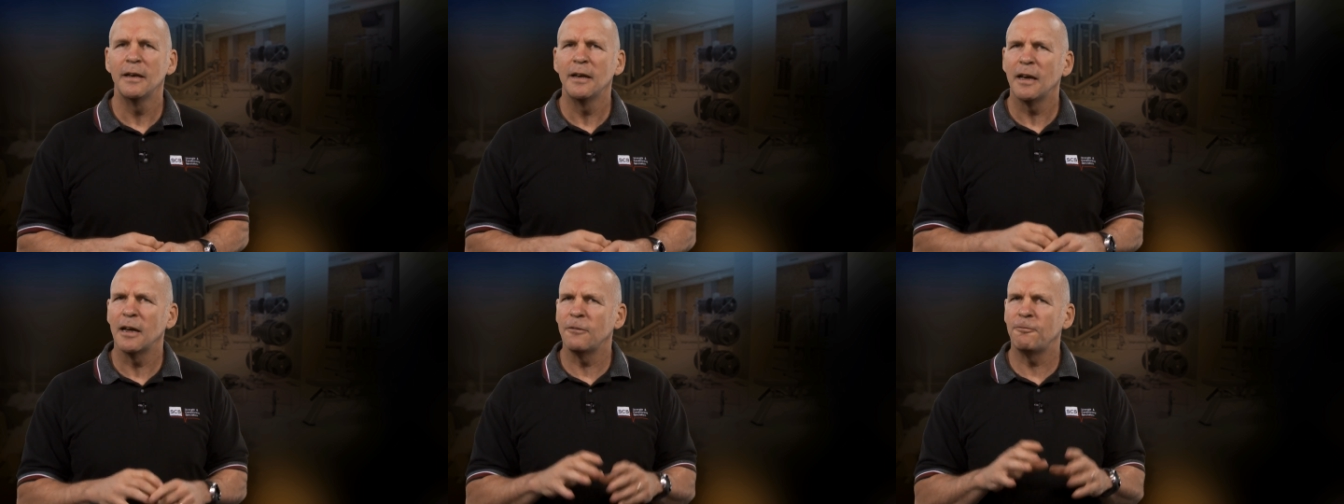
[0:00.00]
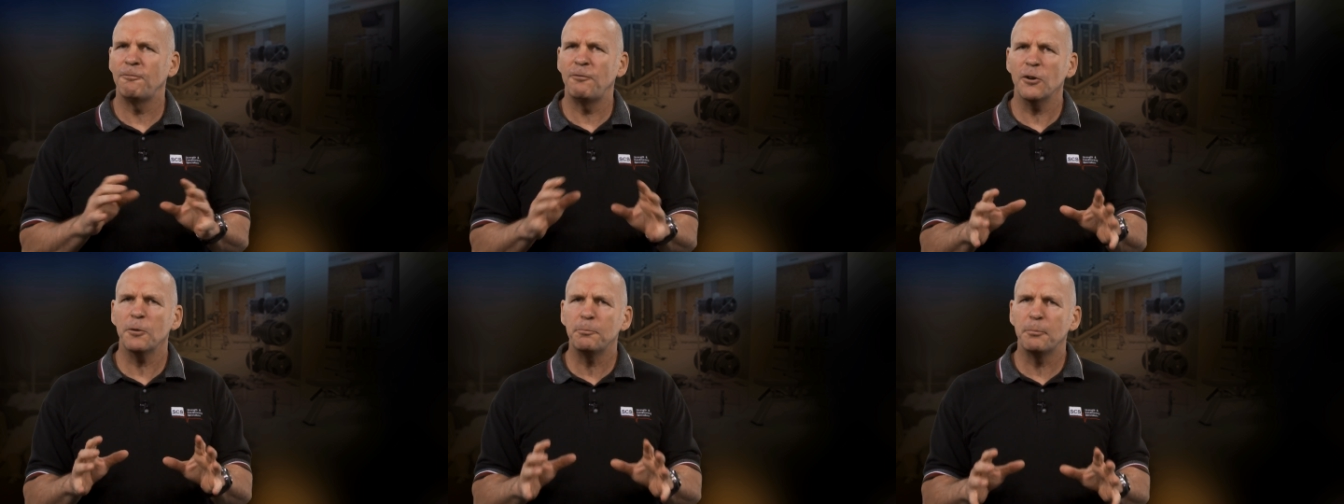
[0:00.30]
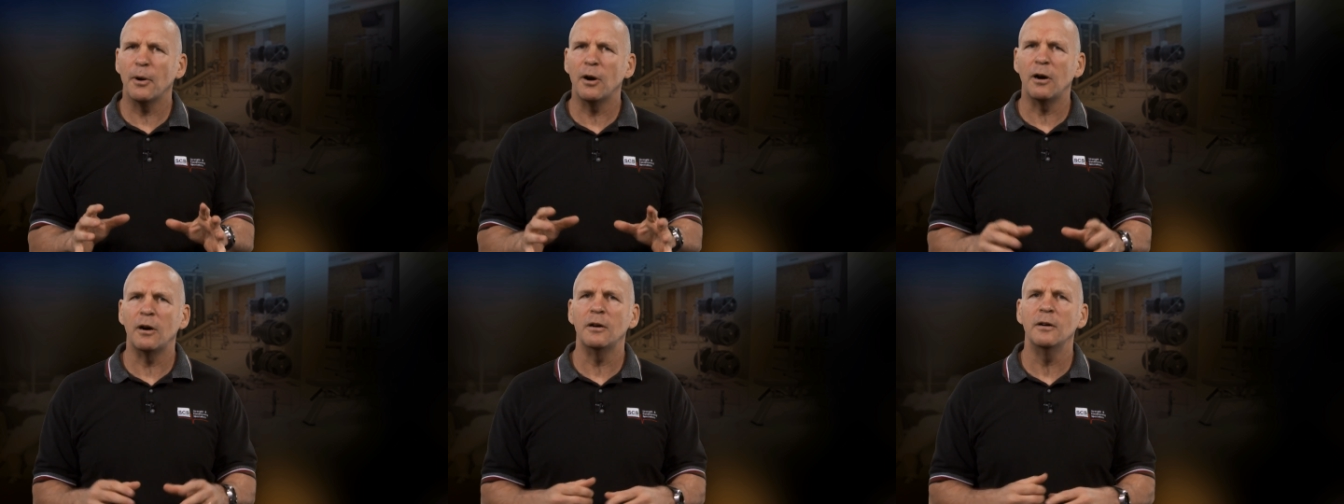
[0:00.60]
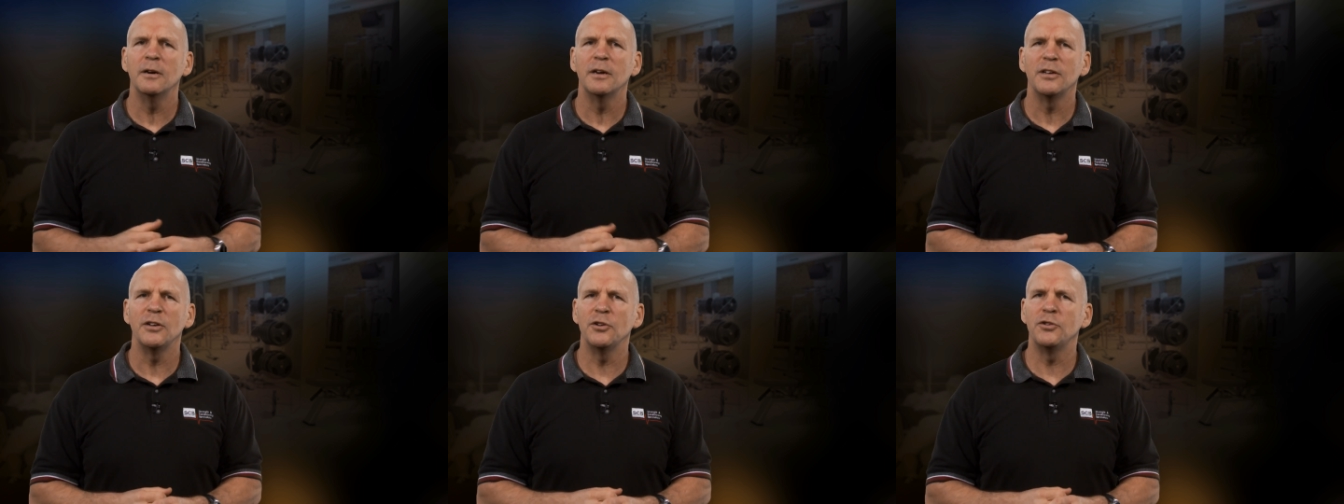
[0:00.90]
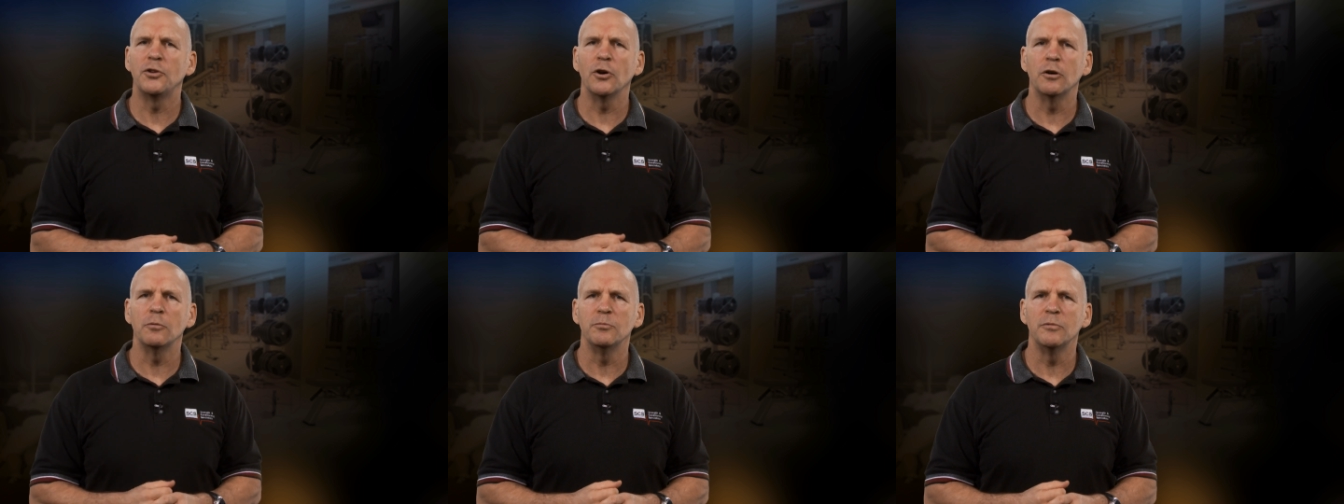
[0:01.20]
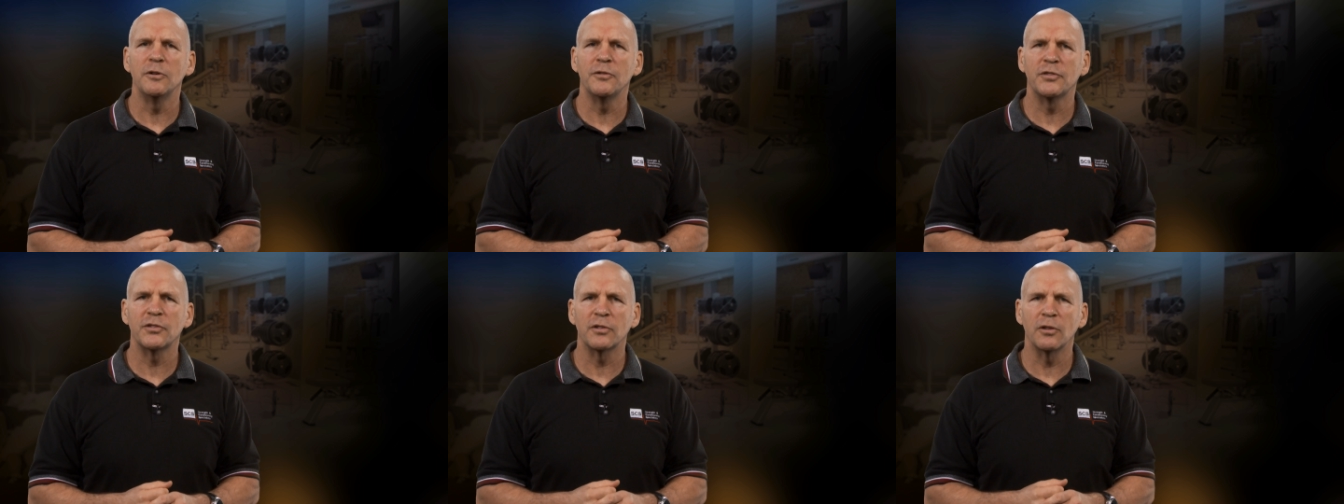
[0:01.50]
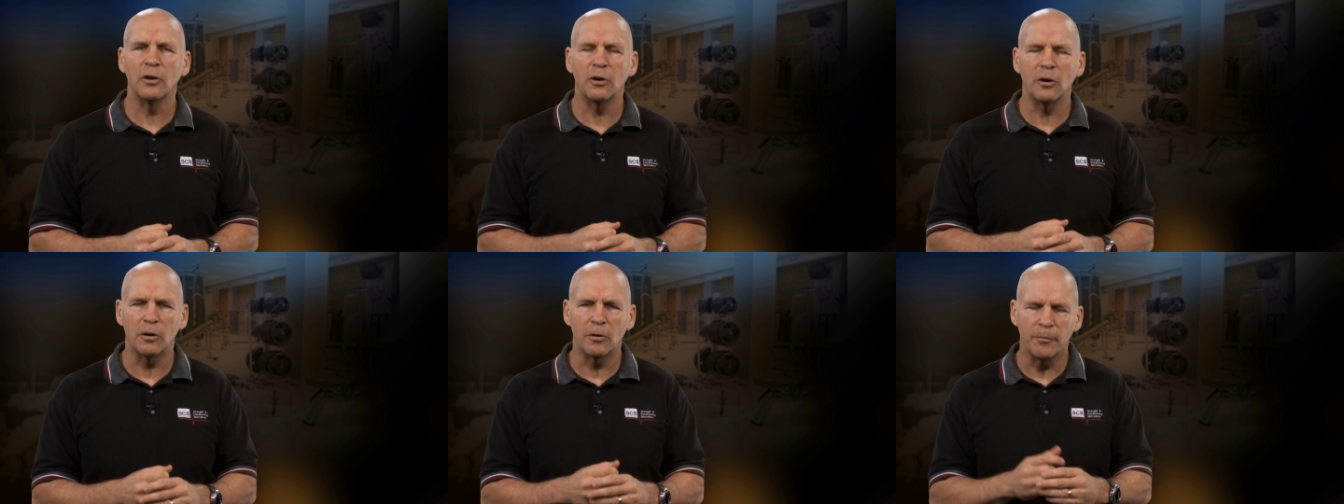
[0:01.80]
In football, you don't move
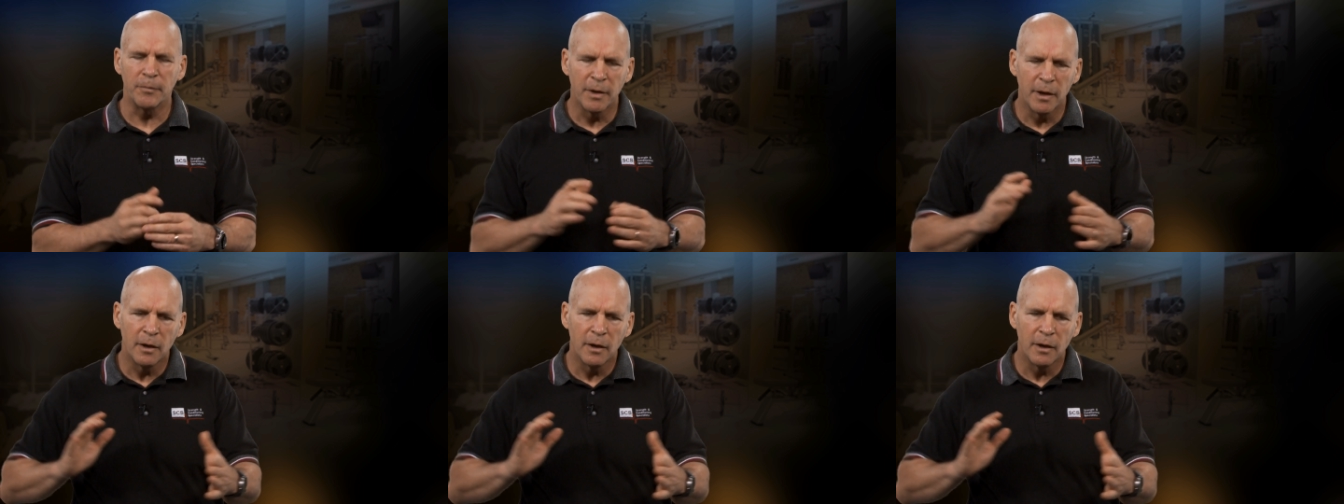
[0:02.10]
slow.